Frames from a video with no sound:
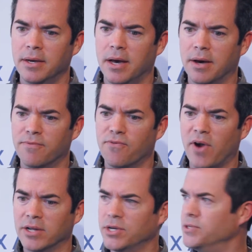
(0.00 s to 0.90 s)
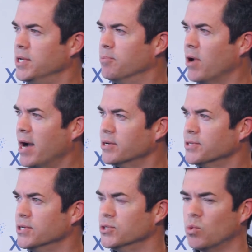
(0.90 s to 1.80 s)
uh, franchisee
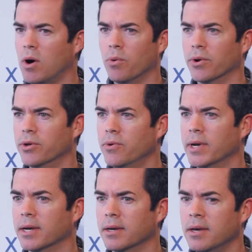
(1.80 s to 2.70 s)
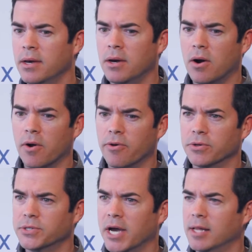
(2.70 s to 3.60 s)
practices, what we're doing, are there
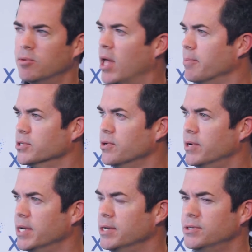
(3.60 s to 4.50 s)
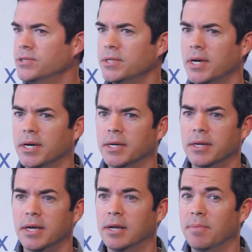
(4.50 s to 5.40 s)
scalable opportunities, uh,
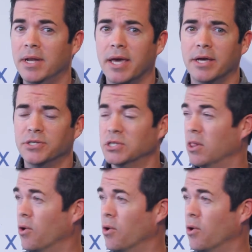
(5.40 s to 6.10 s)
and in many cases,